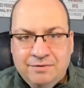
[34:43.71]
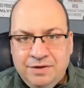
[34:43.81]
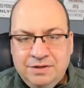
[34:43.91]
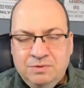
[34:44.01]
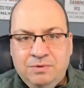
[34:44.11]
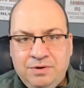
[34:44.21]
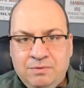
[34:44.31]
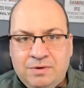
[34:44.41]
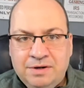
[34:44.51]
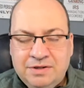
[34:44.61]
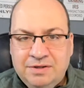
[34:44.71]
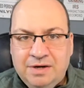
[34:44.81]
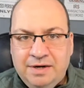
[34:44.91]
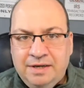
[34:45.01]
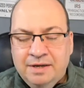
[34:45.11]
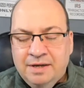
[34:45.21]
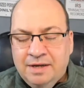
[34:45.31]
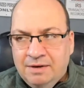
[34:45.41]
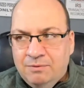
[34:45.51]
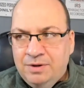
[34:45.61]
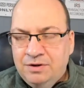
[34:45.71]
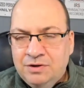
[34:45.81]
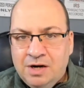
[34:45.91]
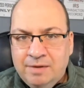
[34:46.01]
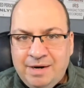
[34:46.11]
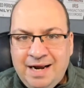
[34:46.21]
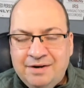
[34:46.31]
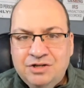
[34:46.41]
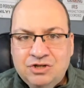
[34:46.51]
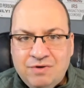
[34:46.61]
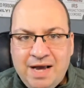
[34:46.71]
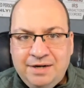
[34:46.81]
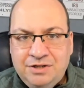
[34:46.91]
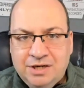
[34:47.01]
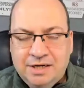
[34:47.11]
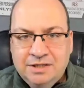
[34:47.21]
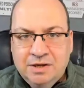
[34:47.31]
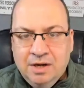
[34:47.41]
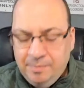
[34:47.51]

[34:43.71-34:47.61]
This is what you want to study when you're talking about how to strategize